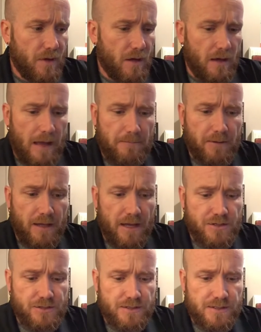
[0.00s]

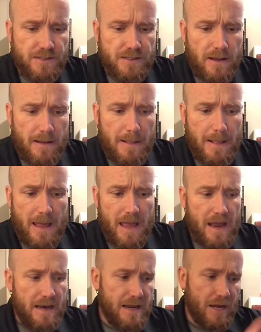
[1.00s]
applications,
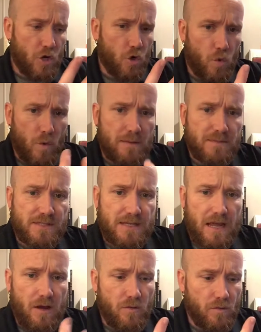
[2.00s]
and it crimps
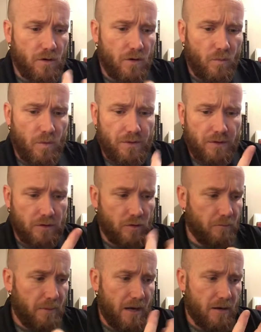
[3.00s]
down with a little
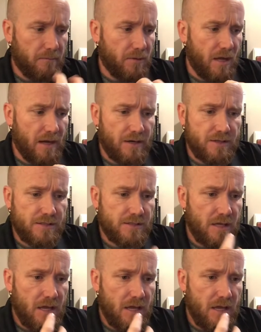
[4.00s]
pair of pliers.